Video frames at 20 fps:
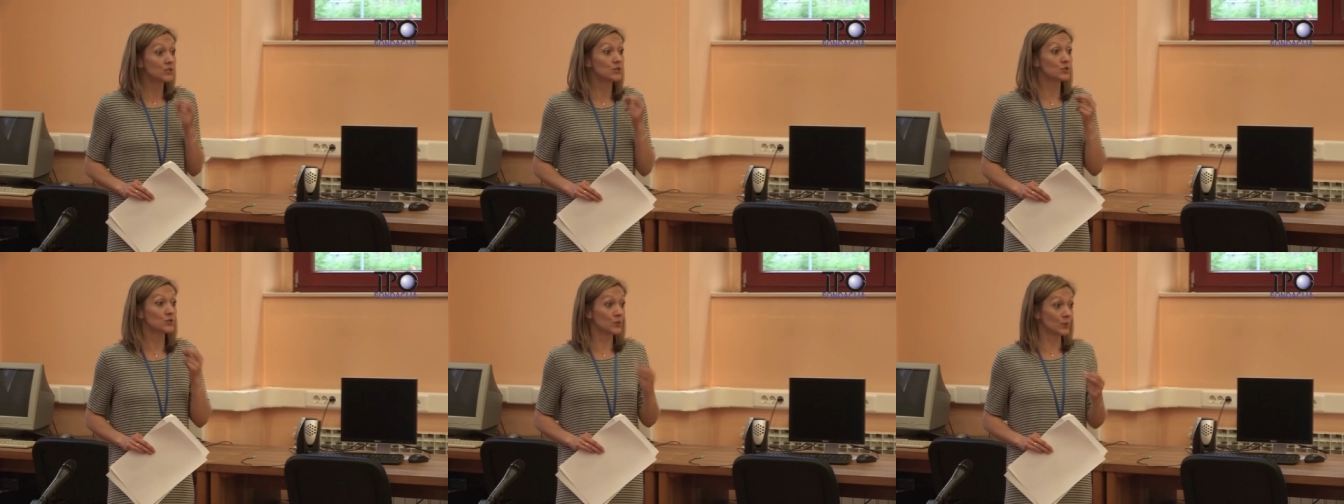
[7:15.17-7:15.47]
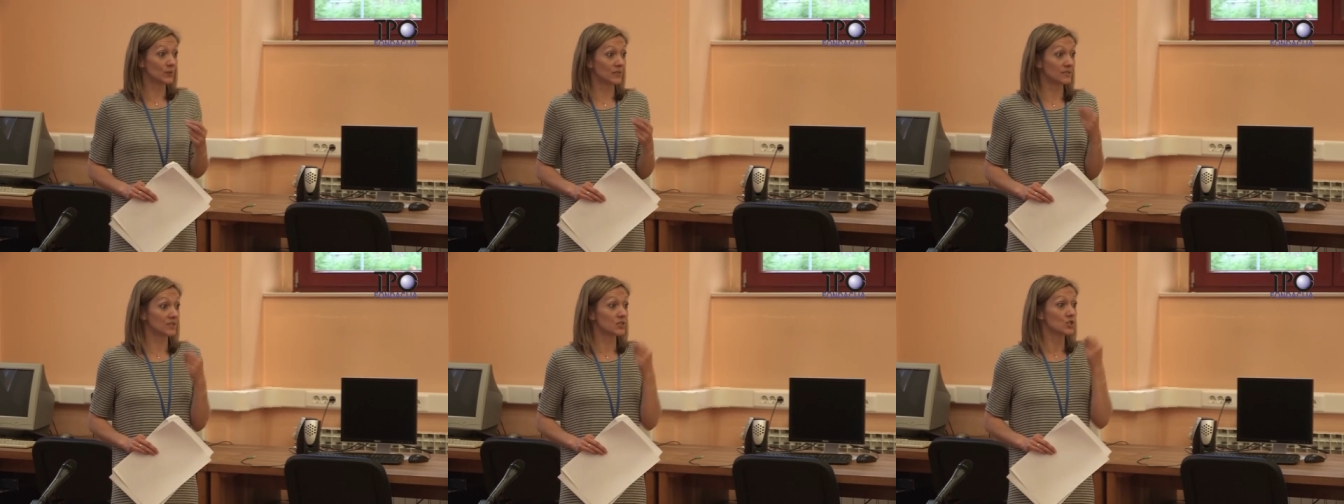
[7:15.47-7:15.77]
to
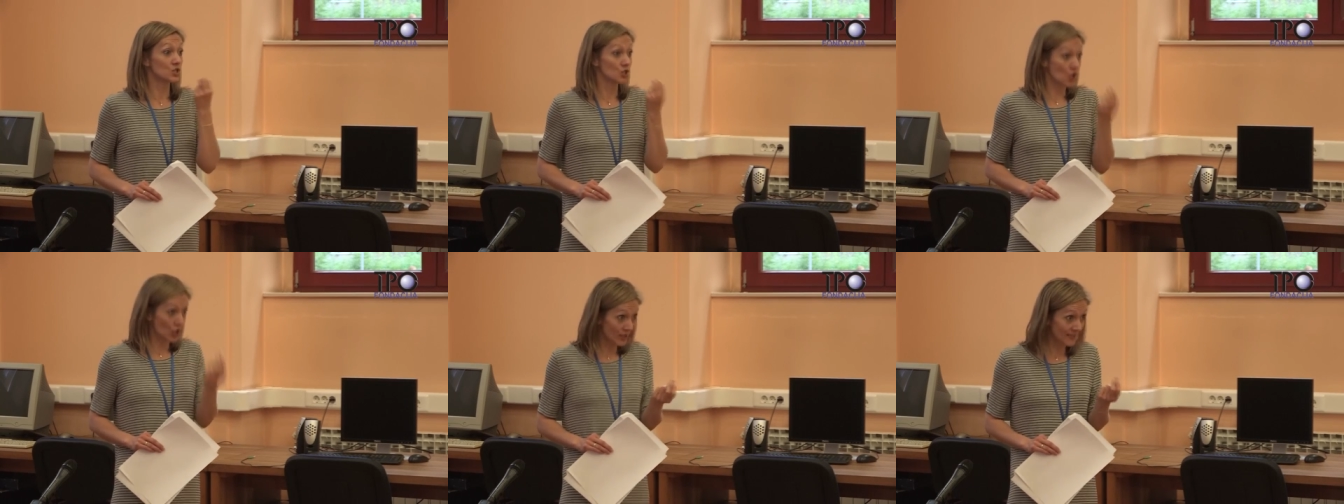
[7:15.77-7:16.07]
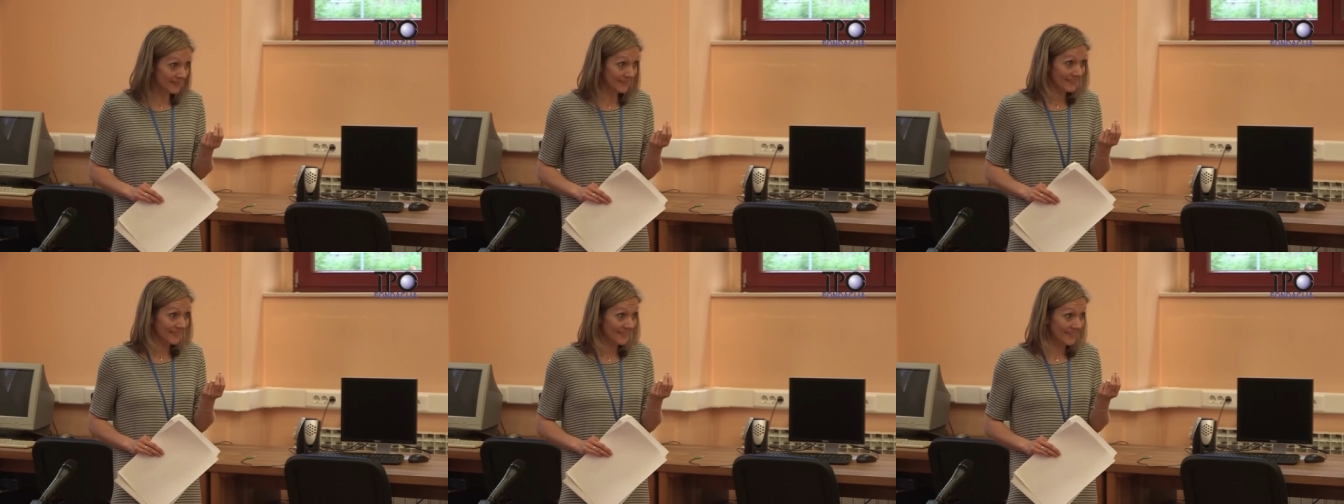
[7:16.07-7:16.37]
do it
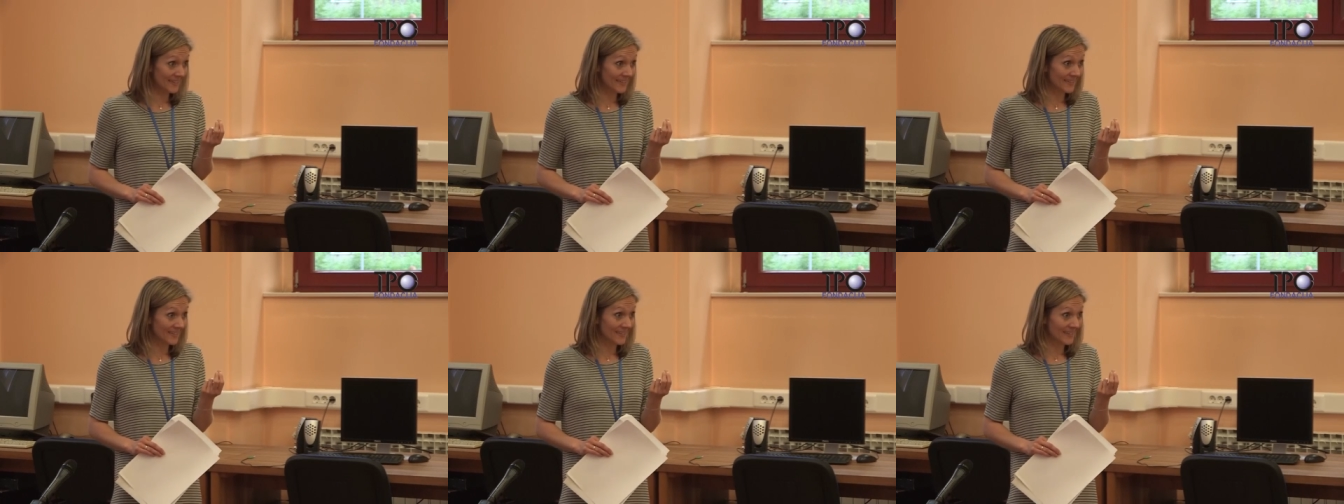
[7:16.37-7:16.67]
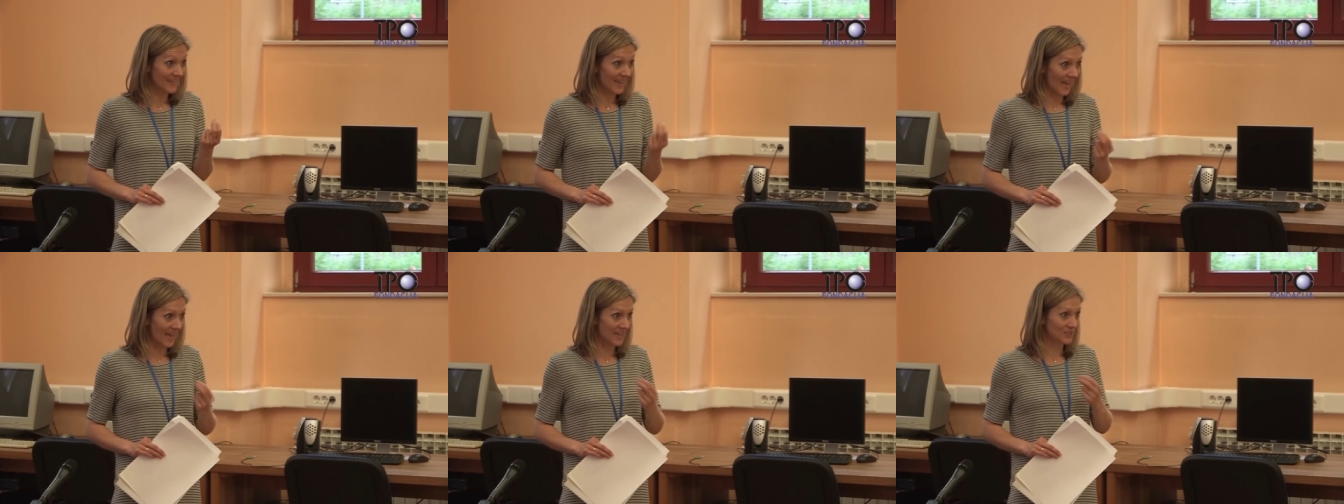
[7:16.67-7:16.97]
jointly
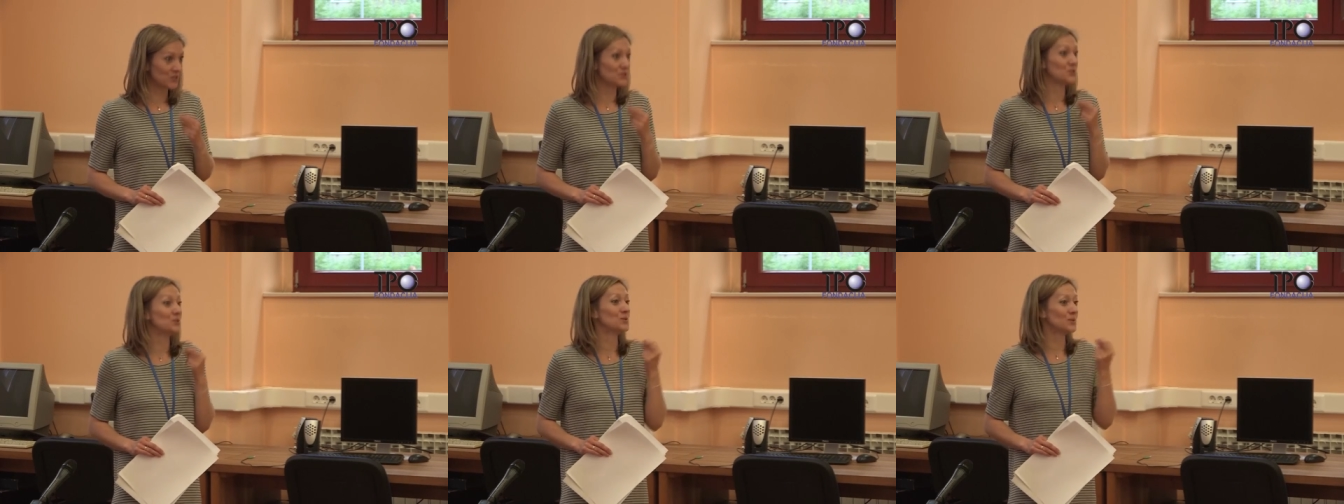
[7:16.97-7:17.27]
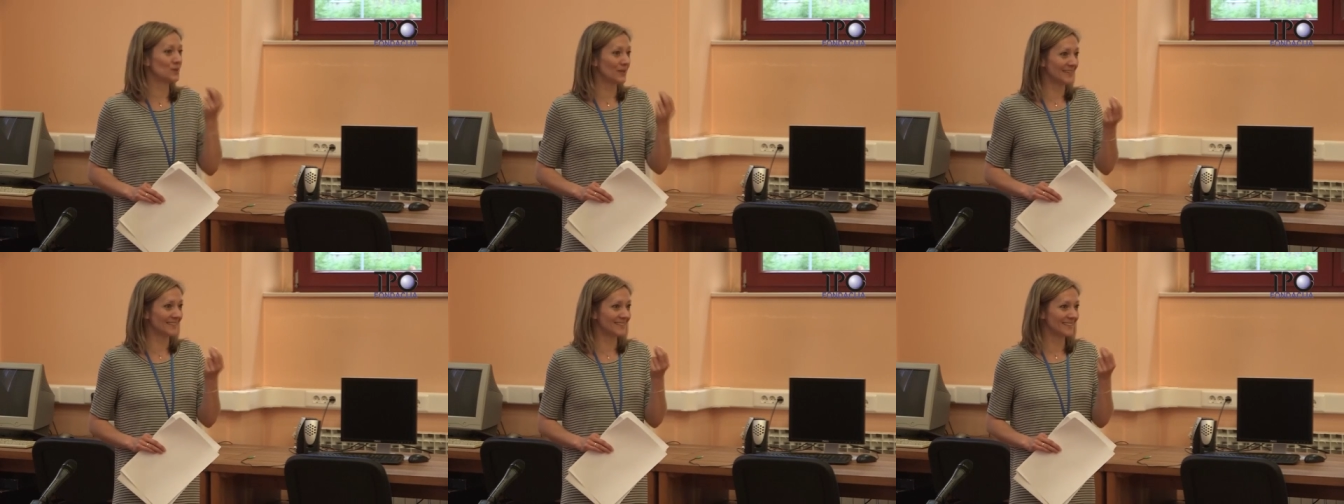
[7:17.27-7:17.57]
and to
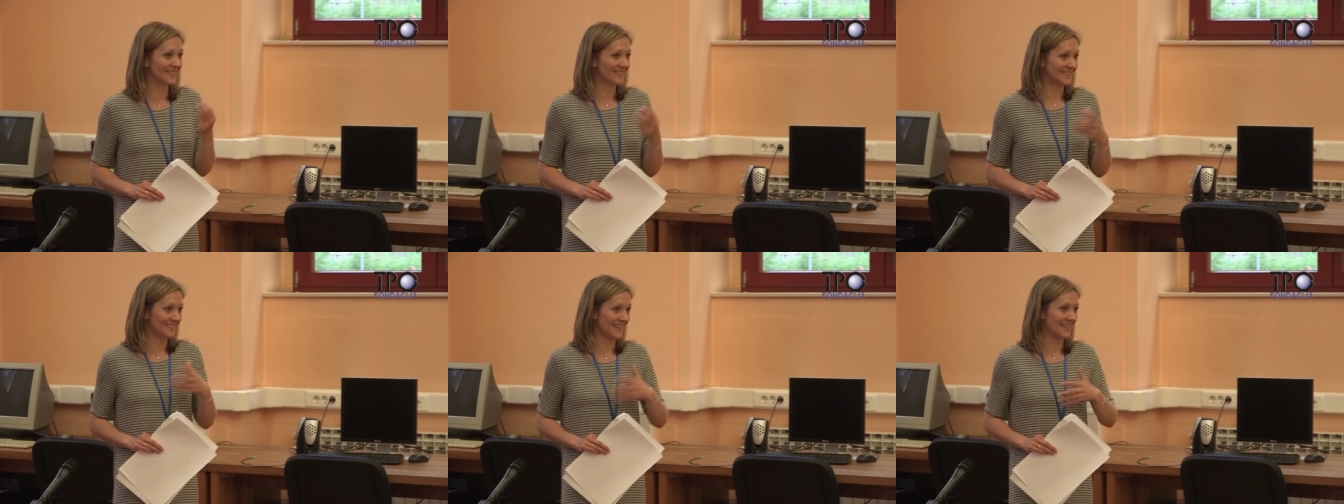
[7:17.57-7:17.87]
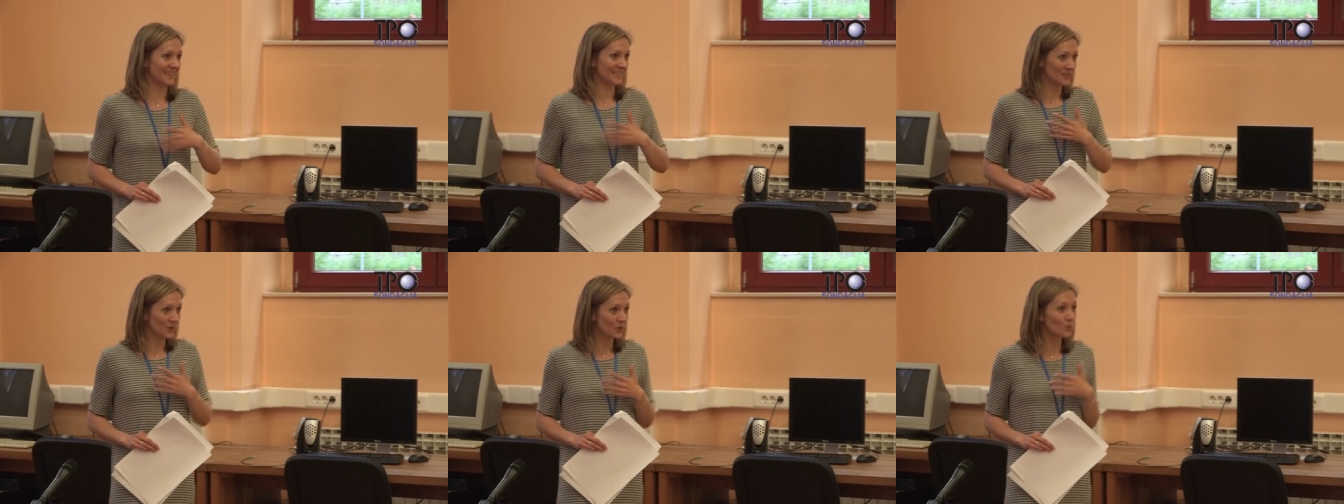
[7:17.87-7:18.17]
do it
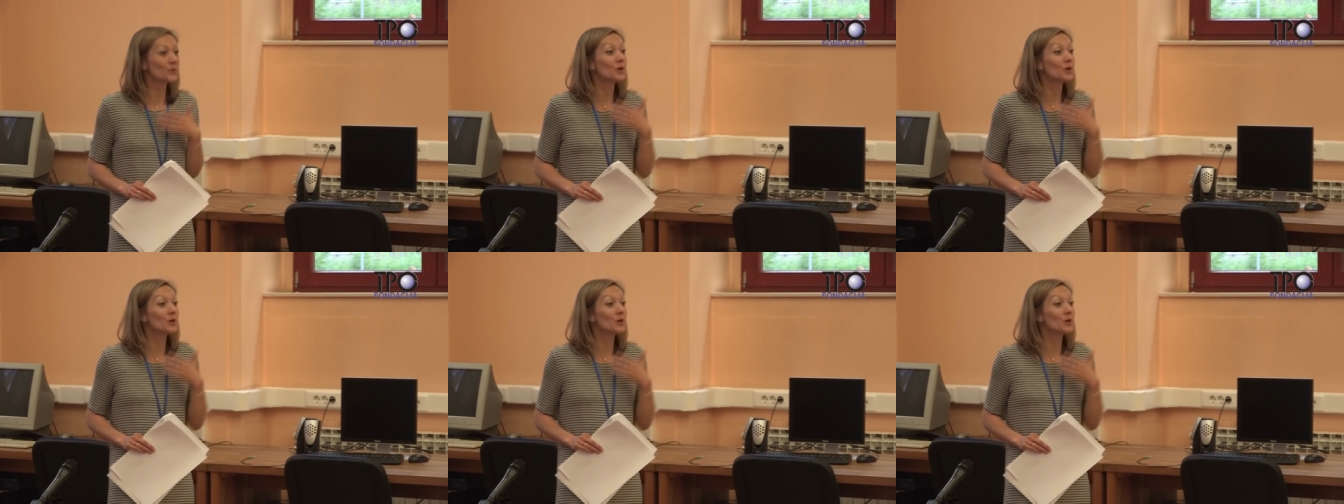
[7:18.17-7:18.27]
like